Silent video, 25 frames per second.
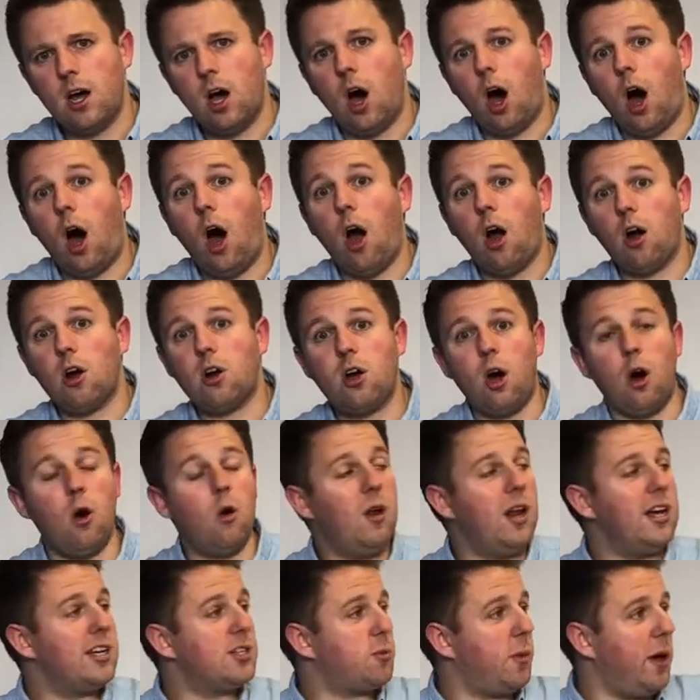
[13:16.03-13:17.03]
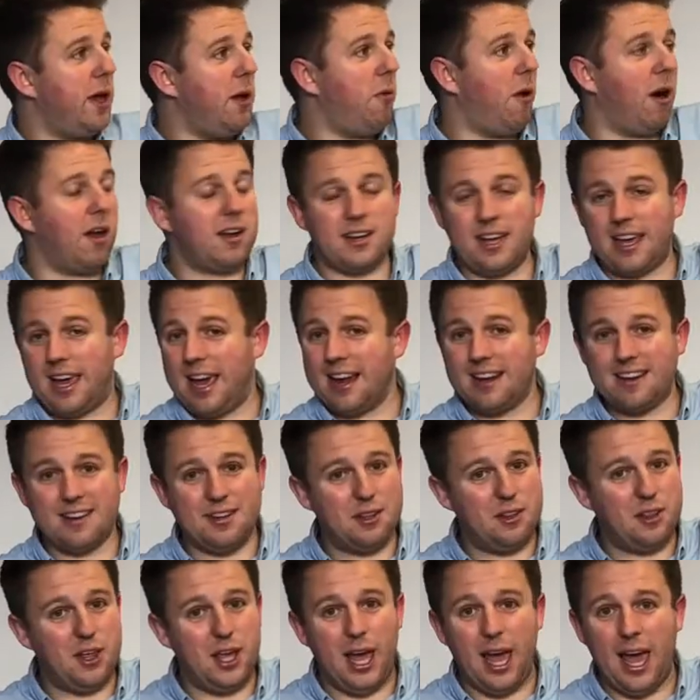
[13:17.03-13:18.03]
Our goal is we want to get to
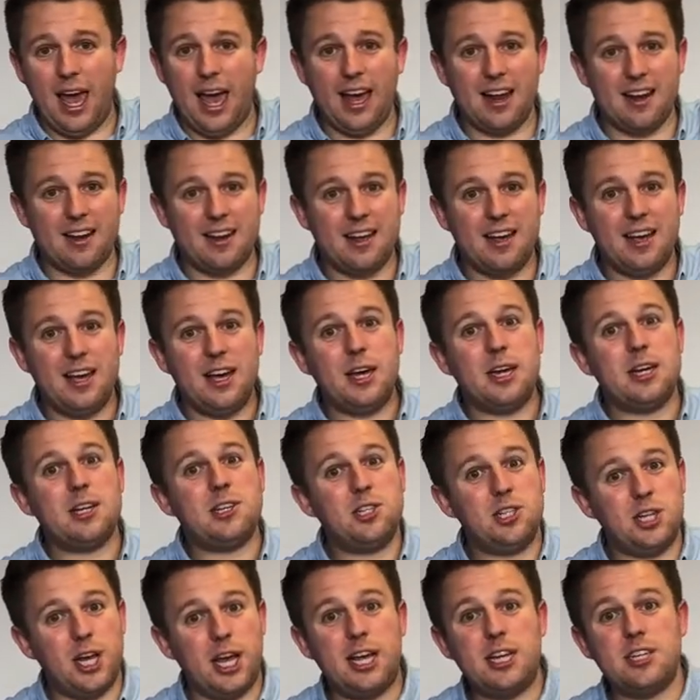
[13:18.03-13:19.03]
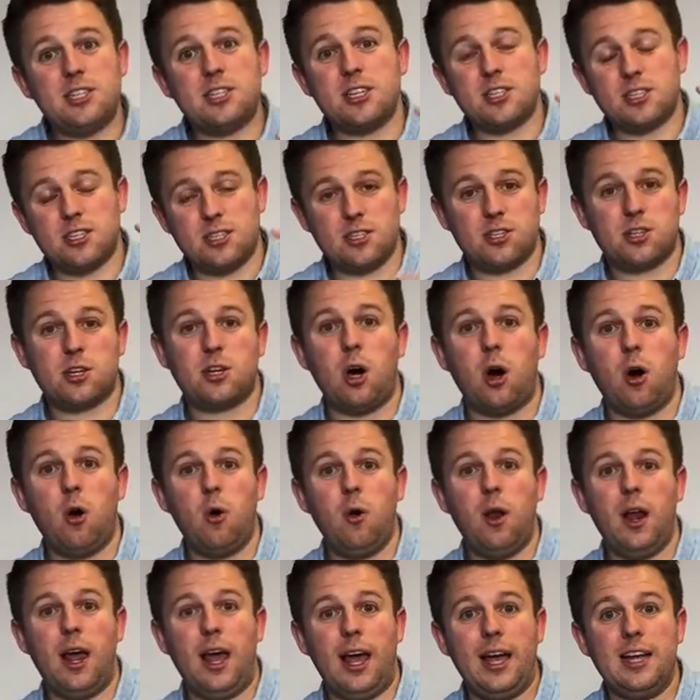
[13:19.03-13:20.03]
the end. Jesus'
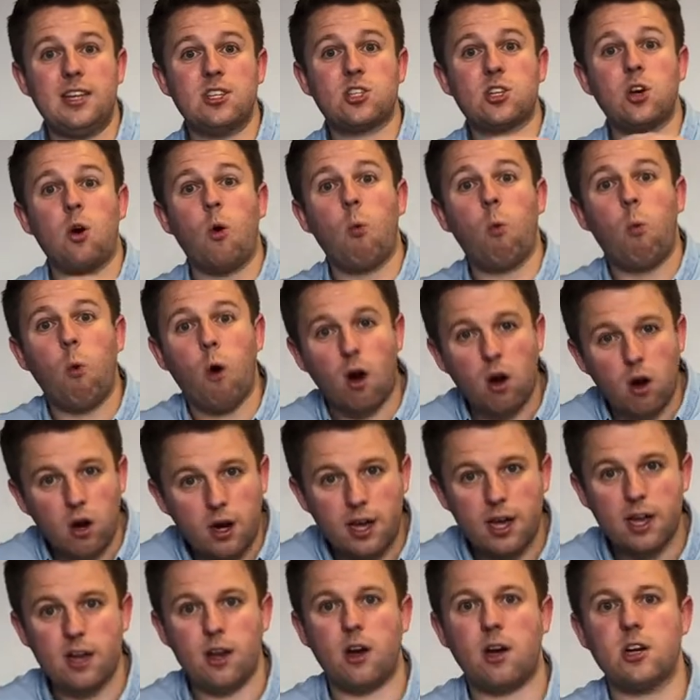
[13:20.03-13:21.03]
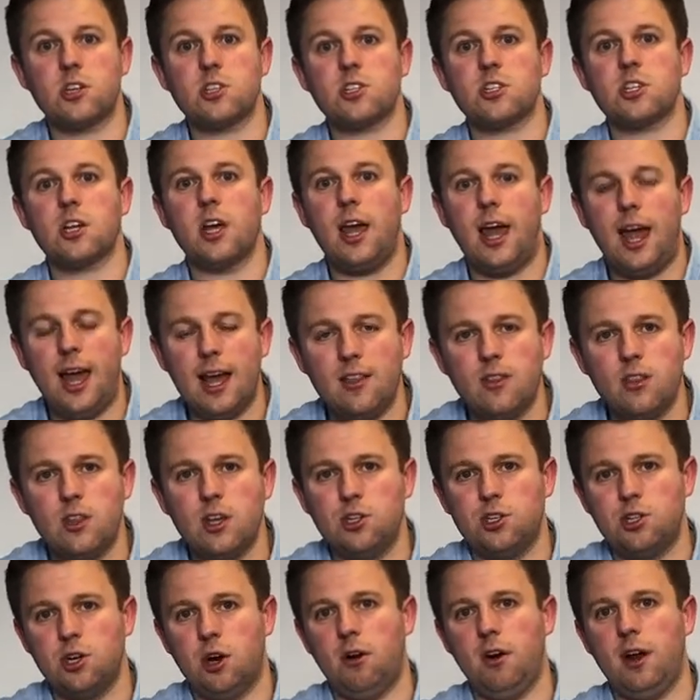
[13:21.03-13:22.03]
goal is to work in us in the
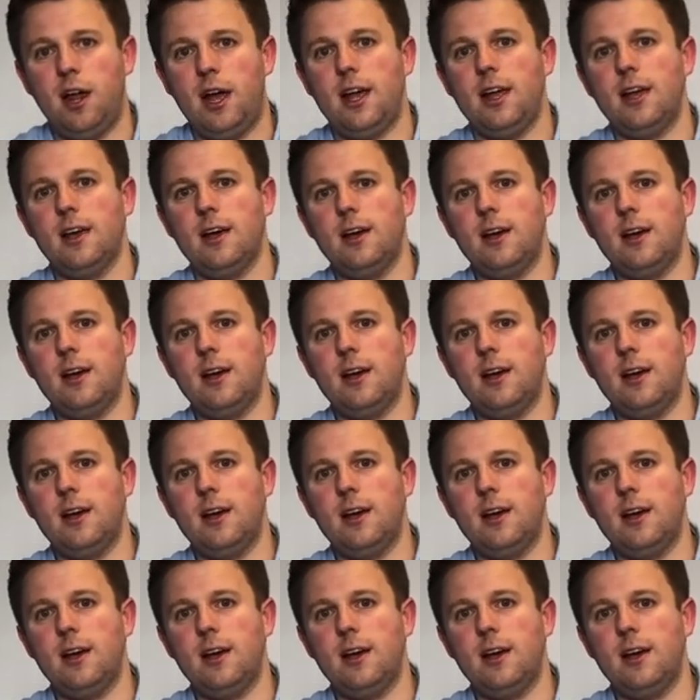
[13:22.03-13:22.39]
journey.